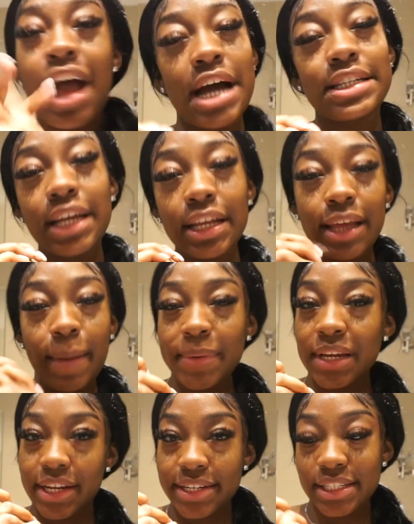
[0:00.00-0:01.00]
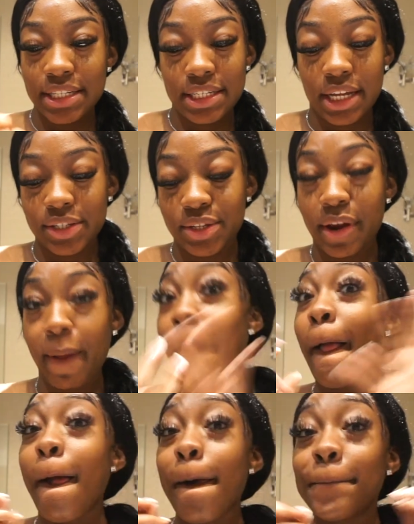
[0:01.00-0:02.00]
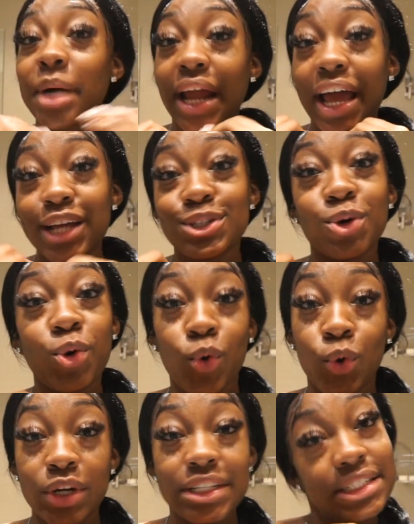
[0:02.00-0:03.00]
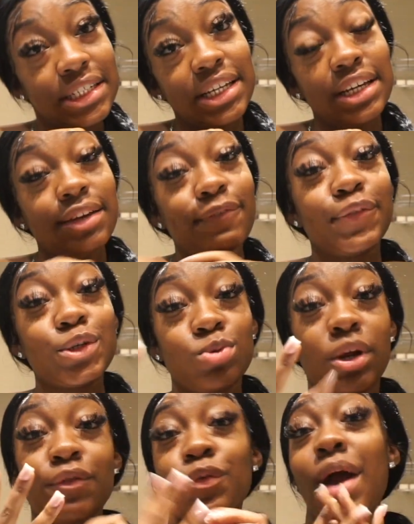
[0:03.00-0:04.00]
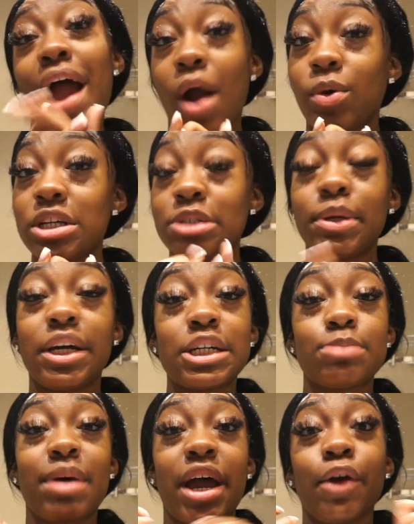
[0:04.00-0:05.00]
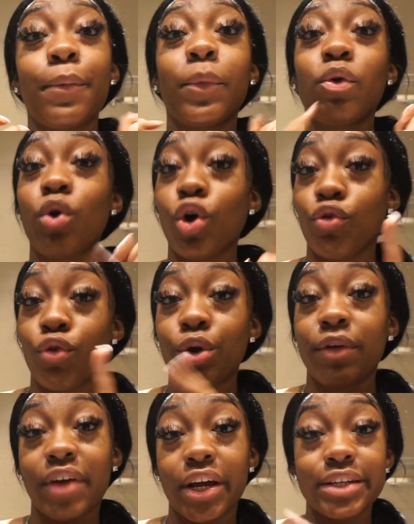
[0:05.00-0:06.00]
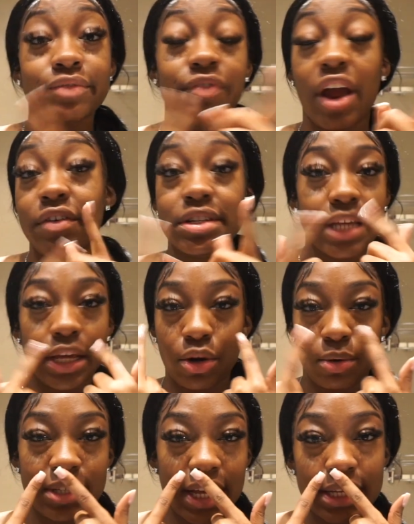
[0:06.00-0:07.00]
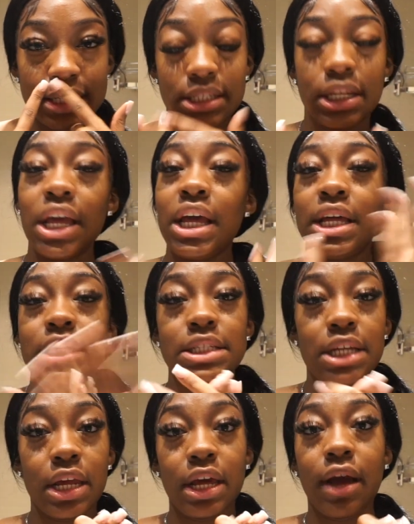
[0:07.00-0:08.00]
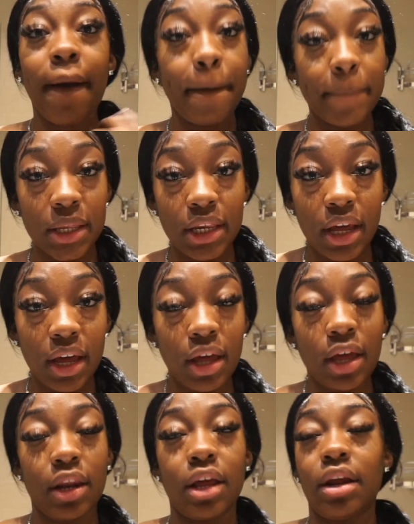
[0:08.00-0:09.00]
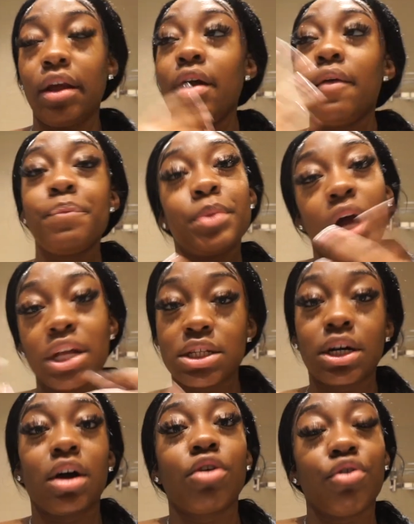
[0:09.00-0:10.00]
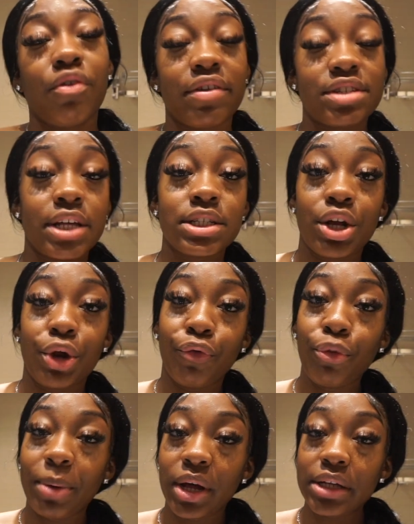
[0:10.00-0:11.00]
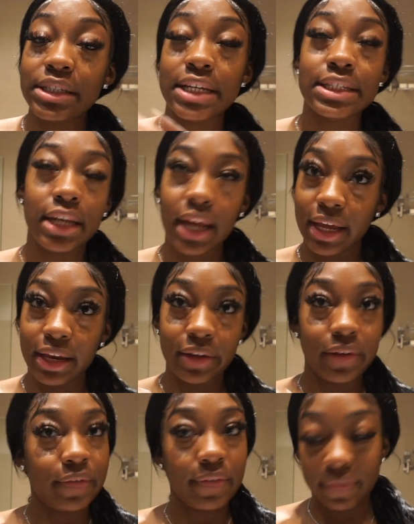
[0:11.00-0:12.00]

I think we have been here since yesterday, but I had to quarantine for 24 hours because my coronavirus, like, you know, test didn't come in yet. And then I took a coronavirus test in Aruba, tested negative.